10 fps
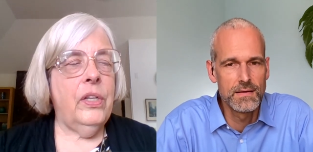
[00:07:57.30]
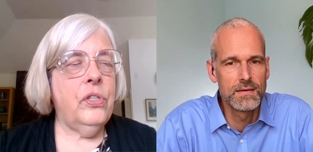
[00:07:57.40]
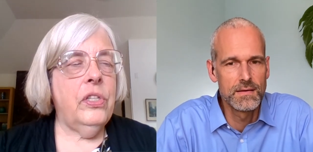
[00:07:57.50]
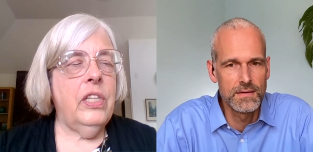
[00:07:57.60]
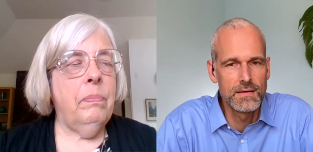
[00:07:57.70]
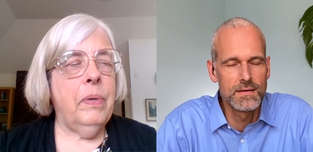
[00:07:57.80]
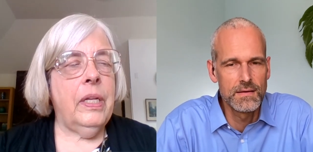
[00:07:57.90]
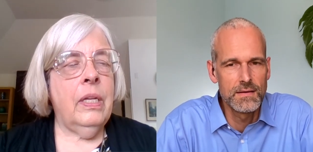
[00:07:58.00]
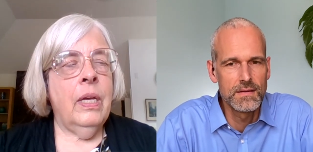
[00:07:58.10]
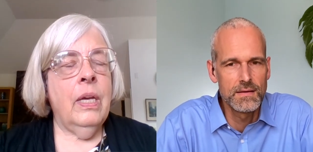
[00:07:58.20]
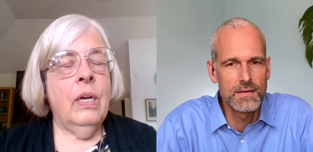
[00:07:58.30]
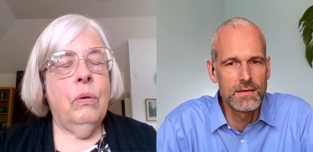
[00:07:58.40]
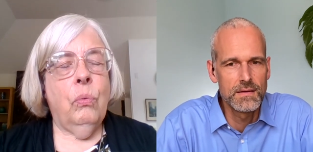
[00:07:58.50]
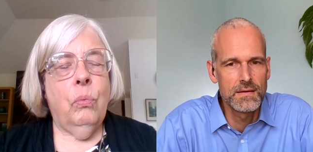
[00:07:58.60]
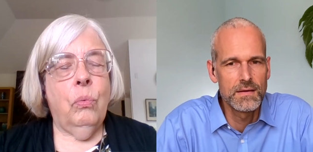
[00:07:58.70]
Speaker 1: PhD, but
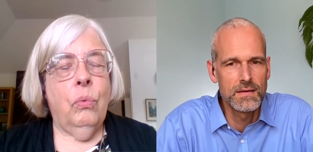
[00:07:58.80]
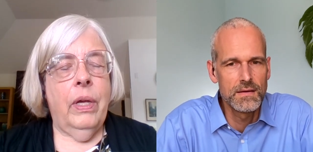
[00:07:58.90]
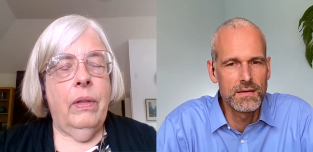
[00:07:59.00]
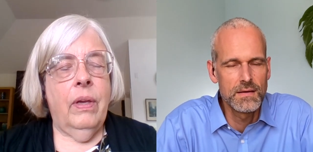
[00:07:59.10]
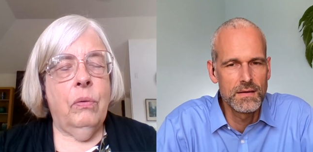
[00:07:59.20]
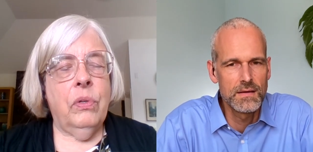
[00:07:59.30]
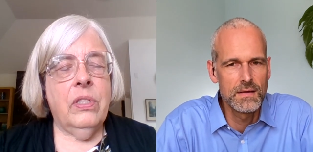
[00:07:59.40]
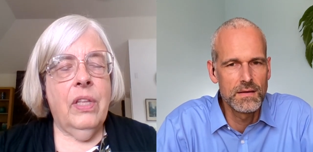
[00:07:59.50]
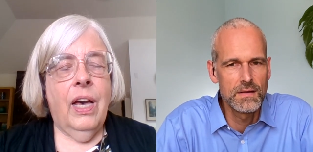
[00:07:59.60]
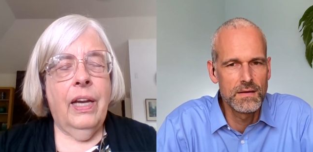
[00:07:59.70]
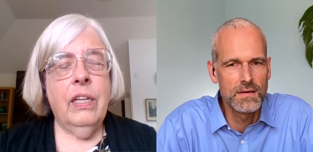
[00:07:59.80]
it was the